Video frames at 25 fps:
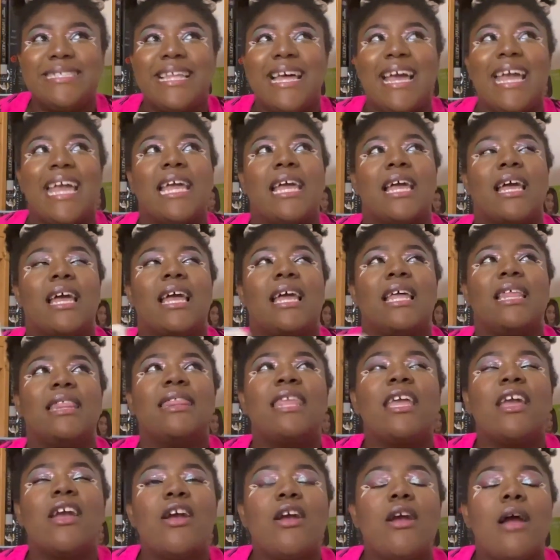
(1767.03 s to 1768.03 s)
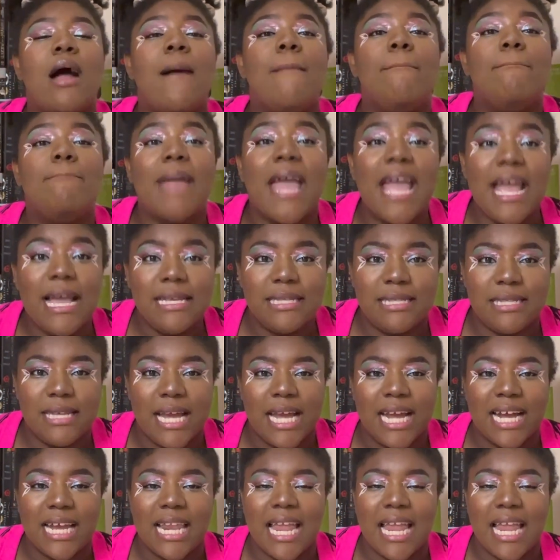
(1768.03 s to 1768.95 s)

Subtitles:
Like, they're amazing.